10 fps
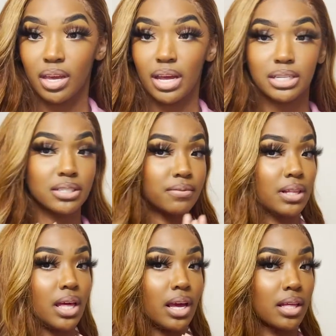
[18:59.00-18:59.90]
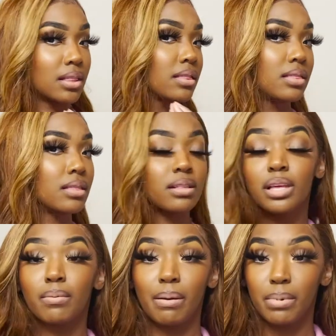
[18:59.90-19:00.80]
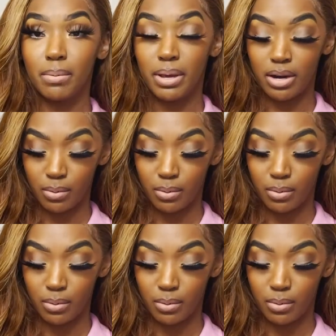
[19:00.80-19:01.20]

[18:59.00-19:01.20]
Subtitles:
and I just feel like the look might be better